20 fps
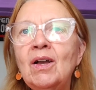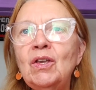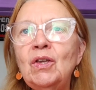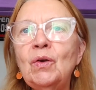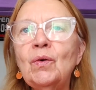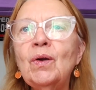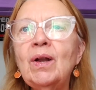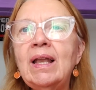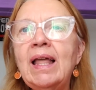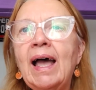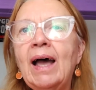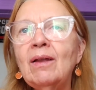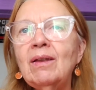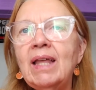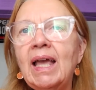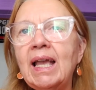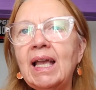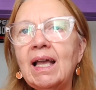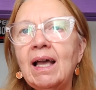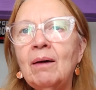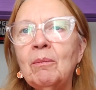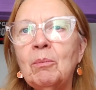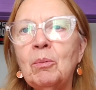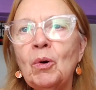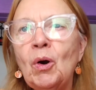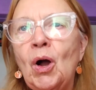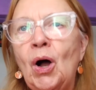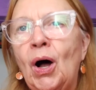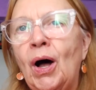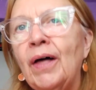you were allowed like a
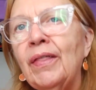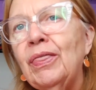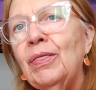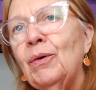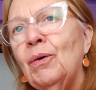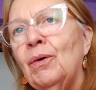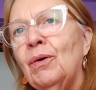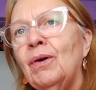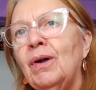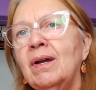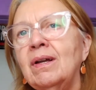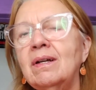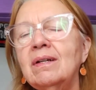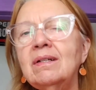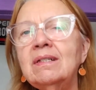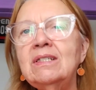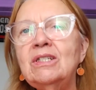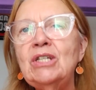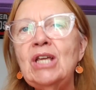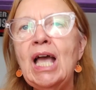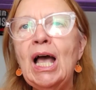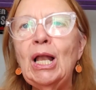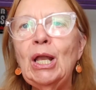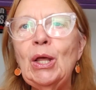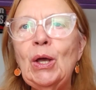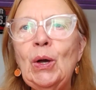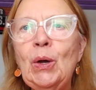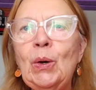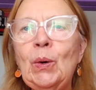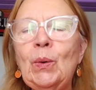broth or
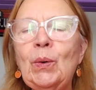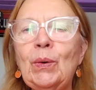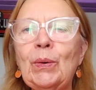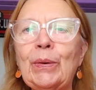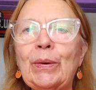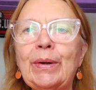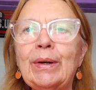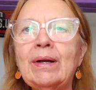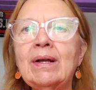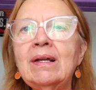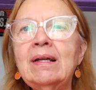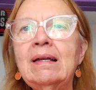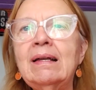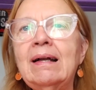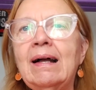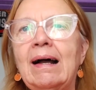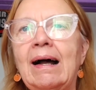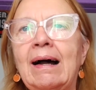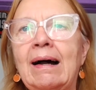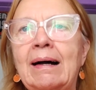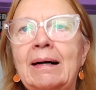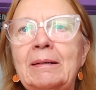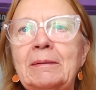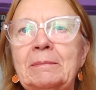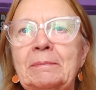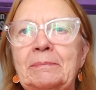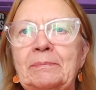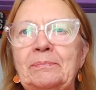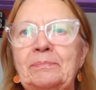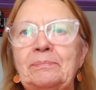Jello or
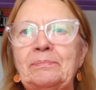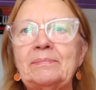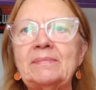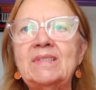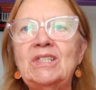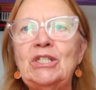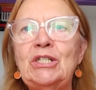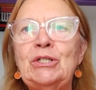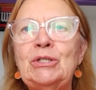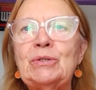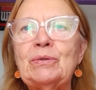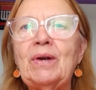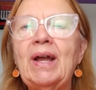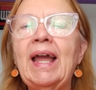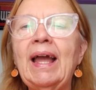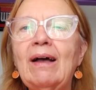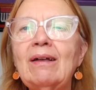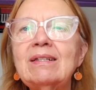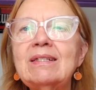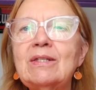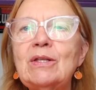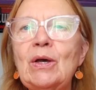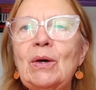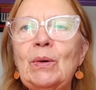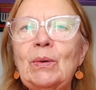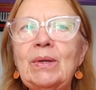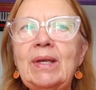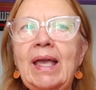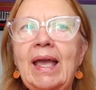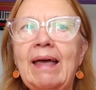ginger ale.
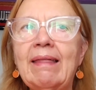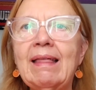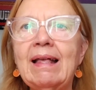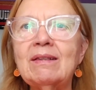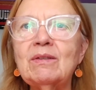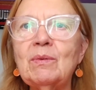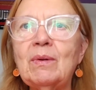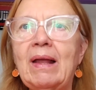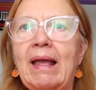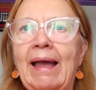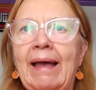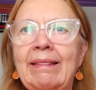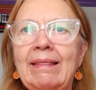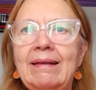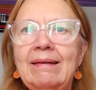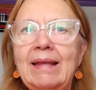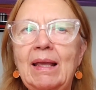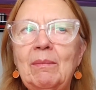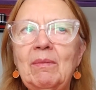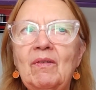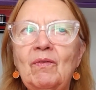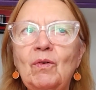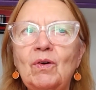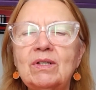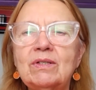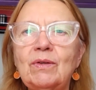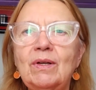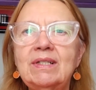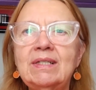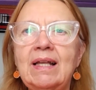So yeah, that's what I had the day
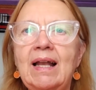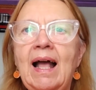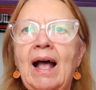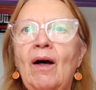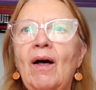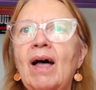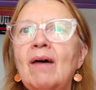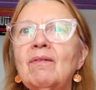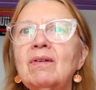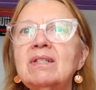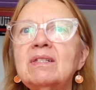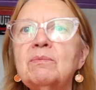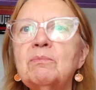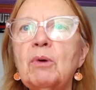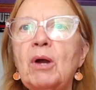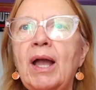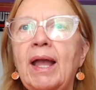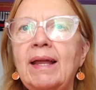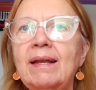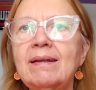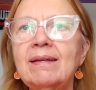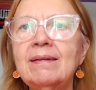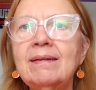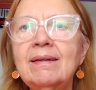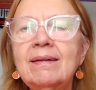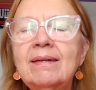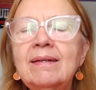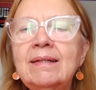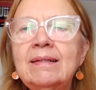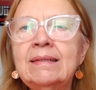before. So I said, I'll have a Sprite.
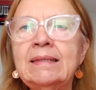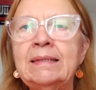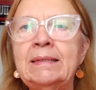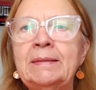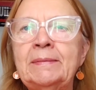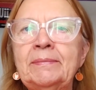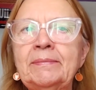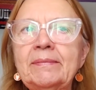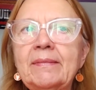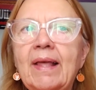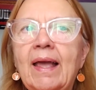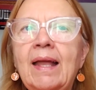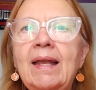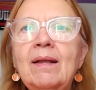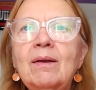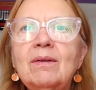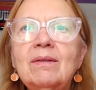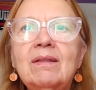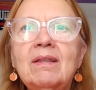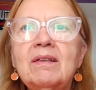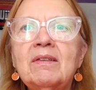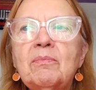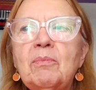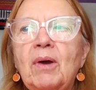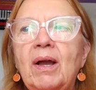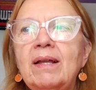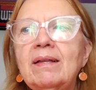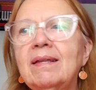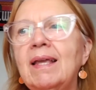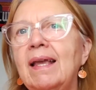And the
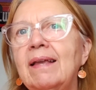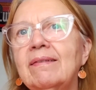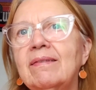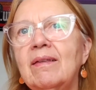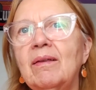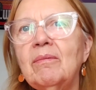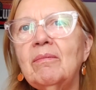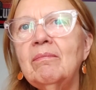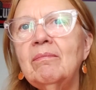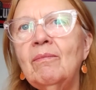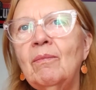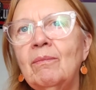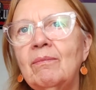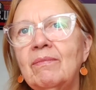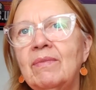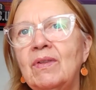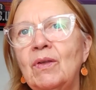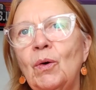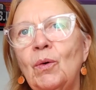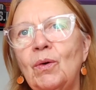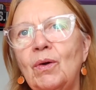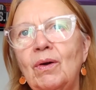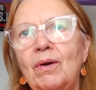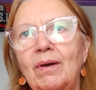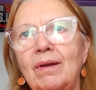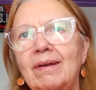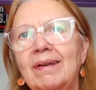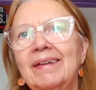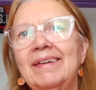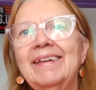Sprite tasted so
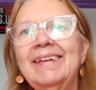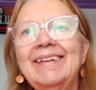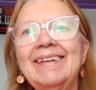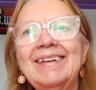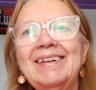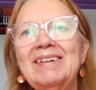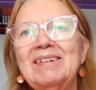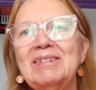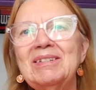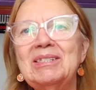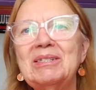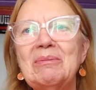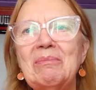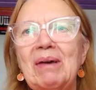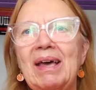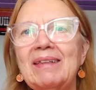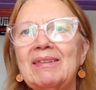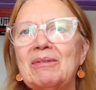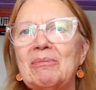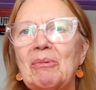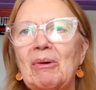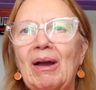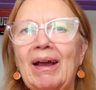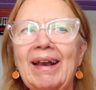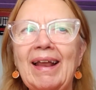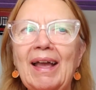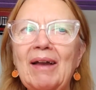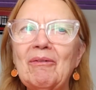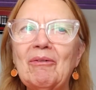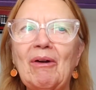good. It was the best
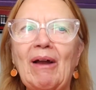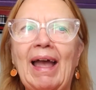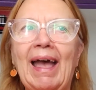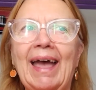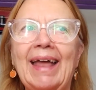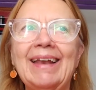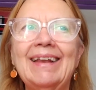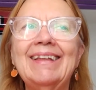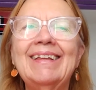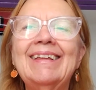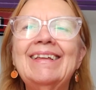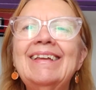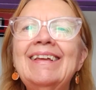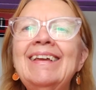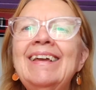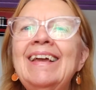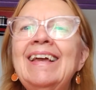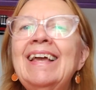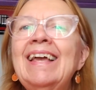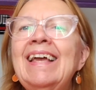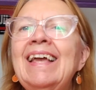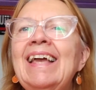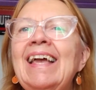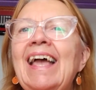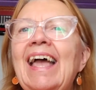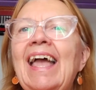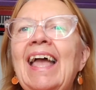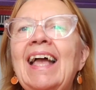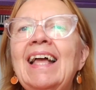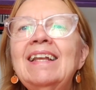Sprite I ever had.
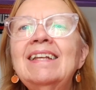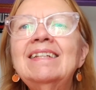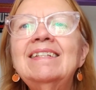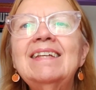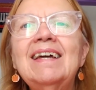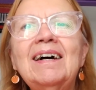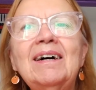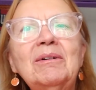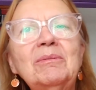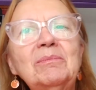And